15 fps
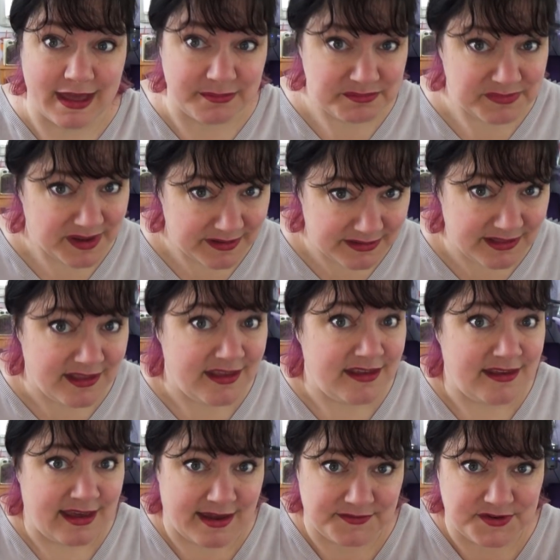that month.
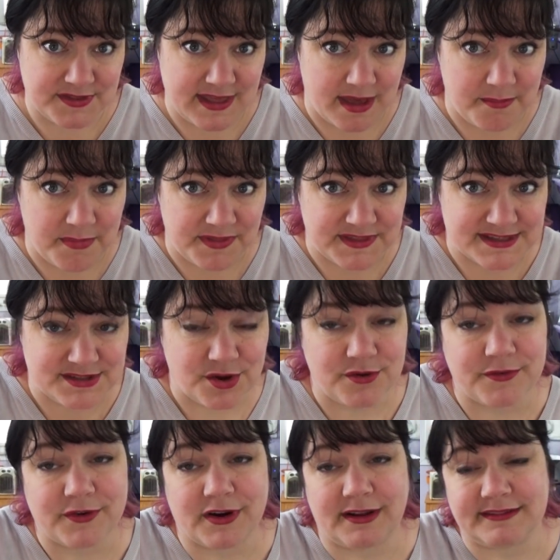After that month is
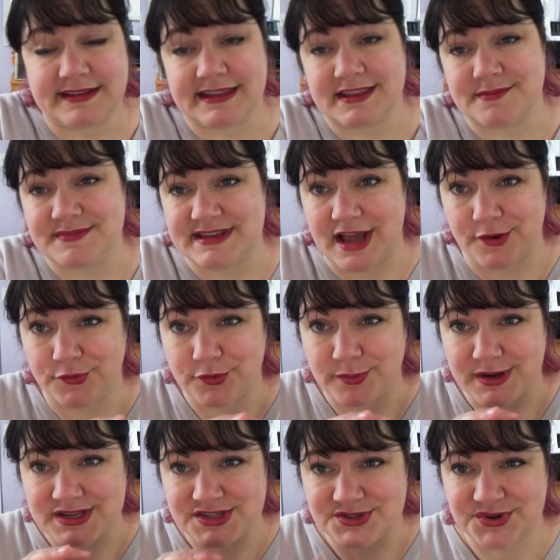over, I'll take them down from
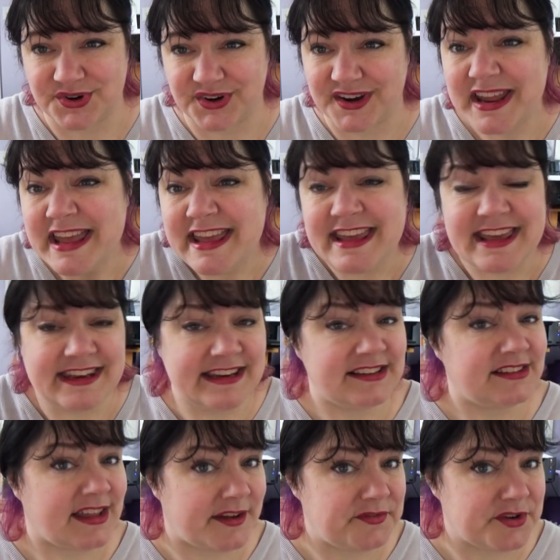my store. Any
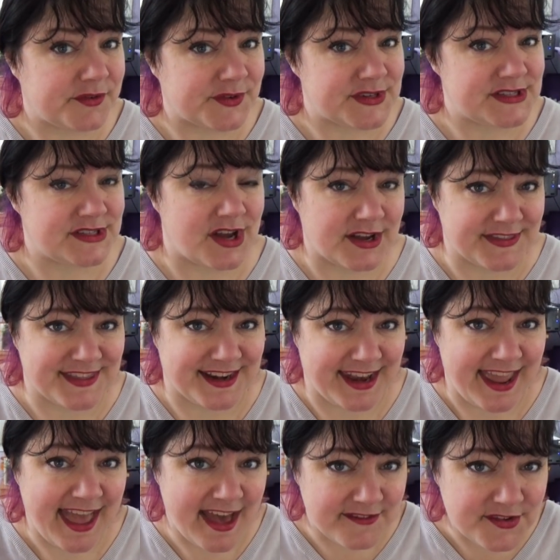leftover stock that I
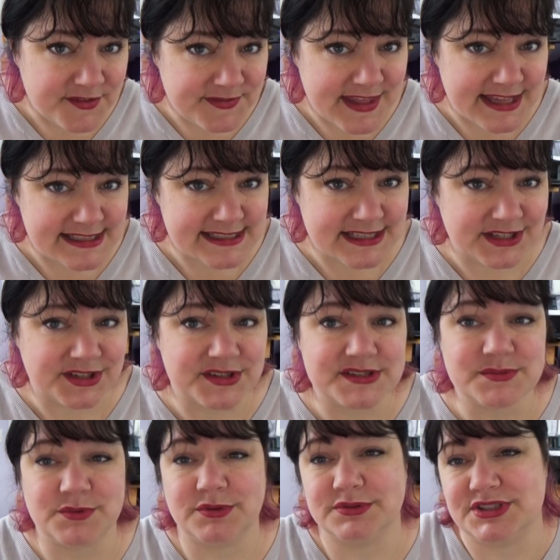have of that
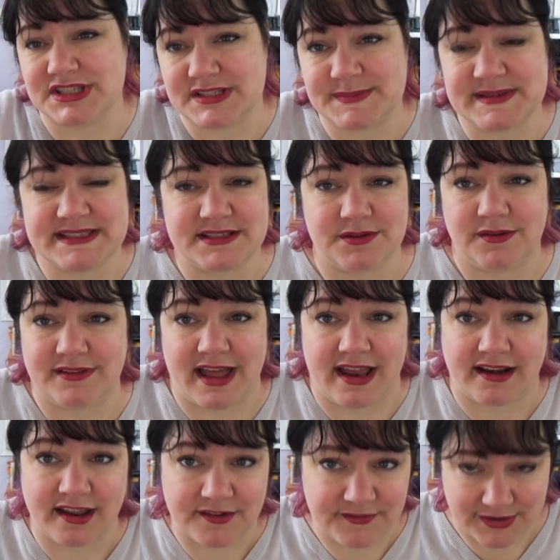stickers will just be sold
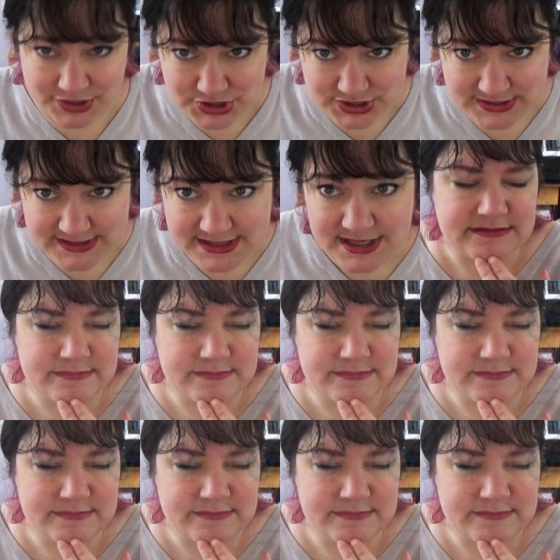at conventions.